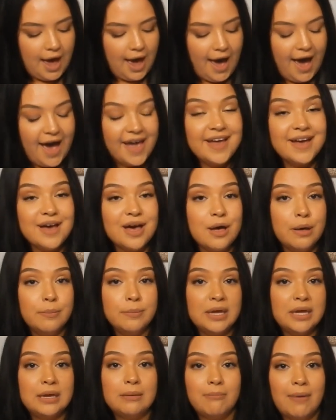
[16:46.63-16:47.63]
I come
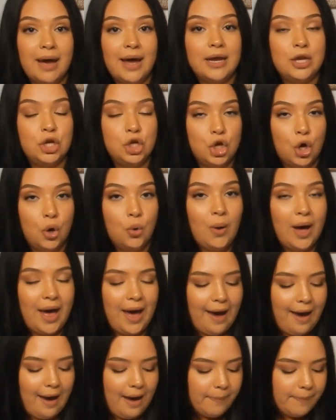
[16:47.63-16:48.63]
in my note
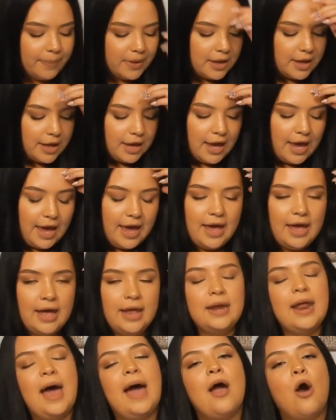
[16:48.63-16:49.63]
app
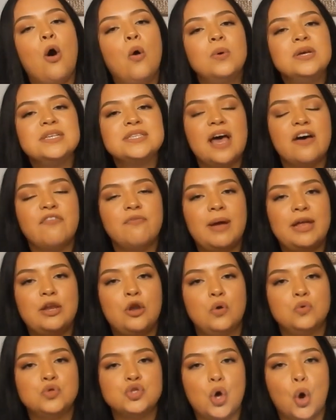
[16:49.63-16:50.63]
and I always have my
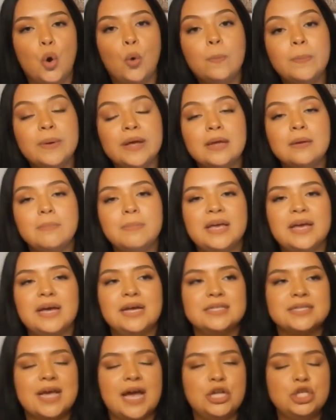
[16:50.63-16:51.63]
notes open
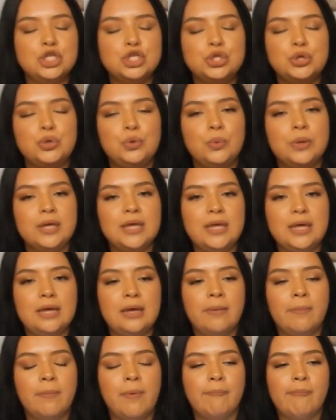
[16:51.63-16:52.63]
because I do
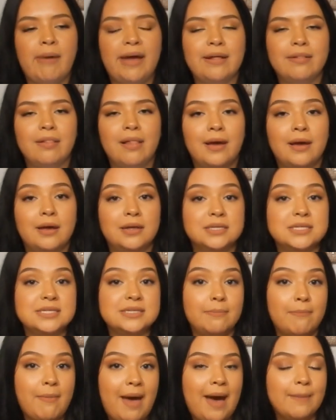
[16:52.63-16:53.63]
keep my
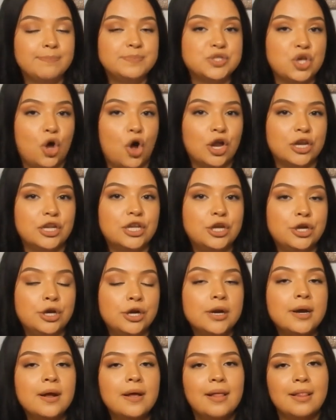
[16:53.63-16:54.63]
clients' maps on
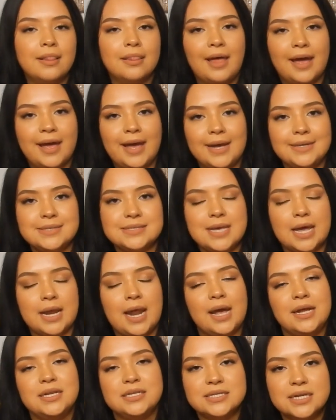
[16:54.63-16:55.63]
here. Like I said,
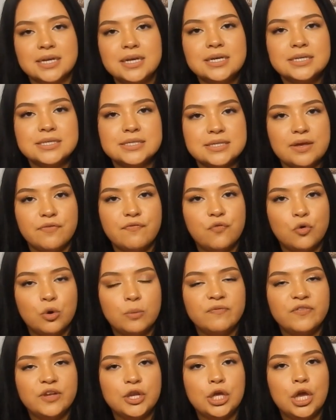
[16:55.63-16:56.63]
I did a consent
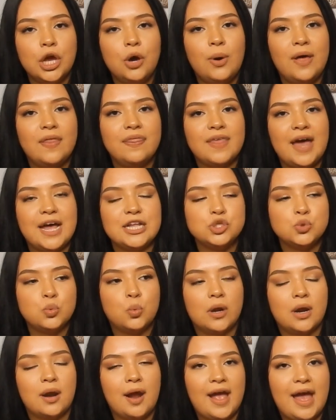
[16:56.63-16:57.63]
form video and that's
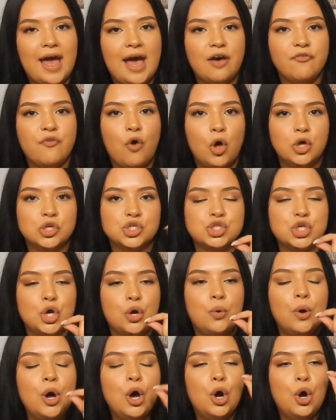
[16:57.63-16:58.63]
where I have
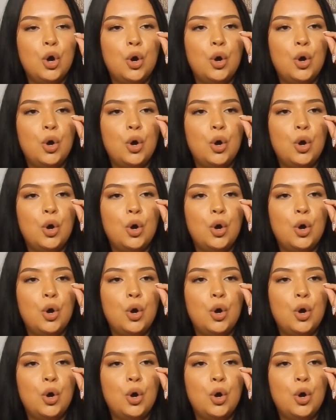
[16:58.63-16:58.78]
also